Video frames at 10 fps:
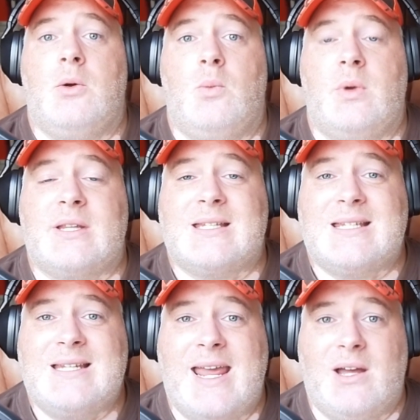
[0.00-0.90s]
with a
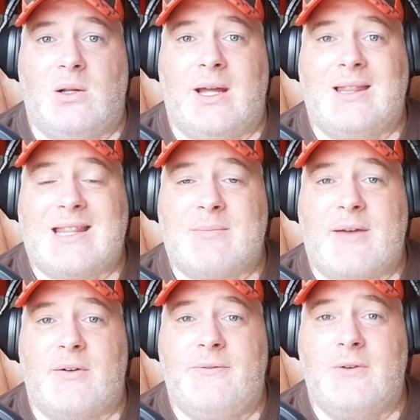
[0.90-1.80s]
snail and let them
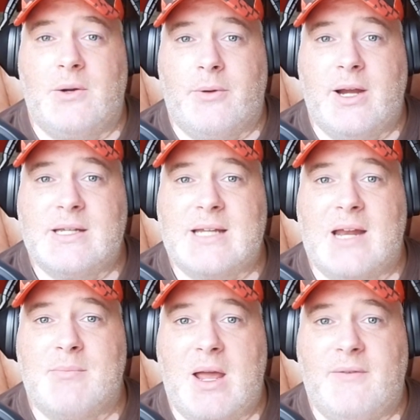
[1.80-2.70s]
have a foot race
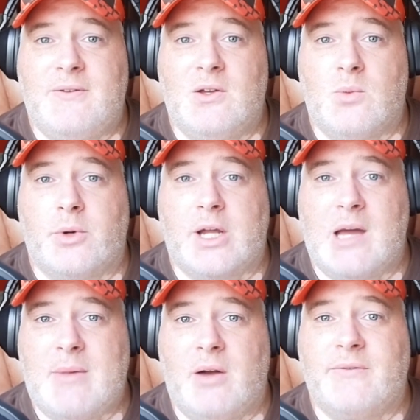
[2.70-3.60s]
and Mayfield were to
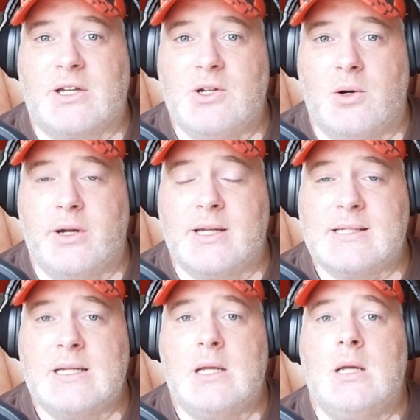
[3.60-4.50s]
come out
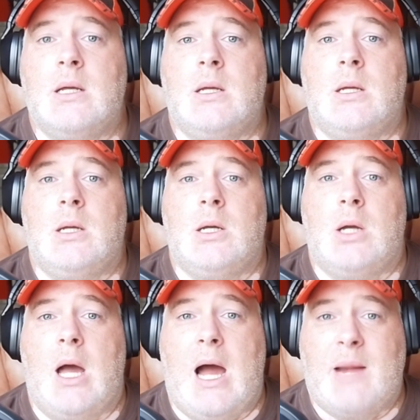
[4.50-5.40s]
victorious,
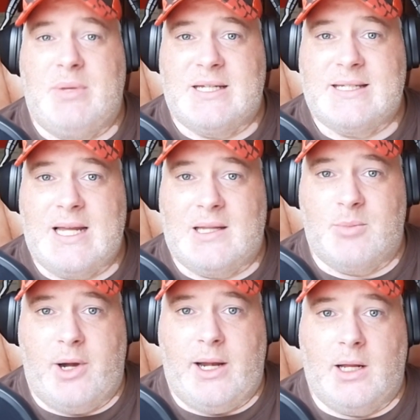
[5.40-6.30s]
I'd be
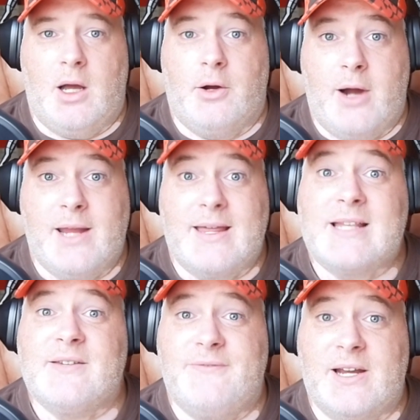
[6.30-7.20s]
celebrating, all right?
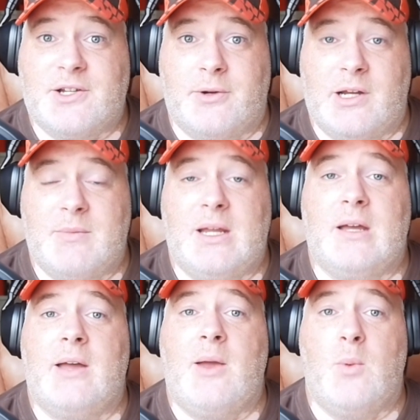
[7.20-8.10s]
That's a victory to me.
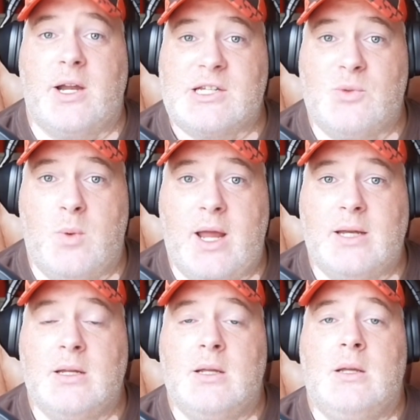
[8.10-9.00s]
A win is a win.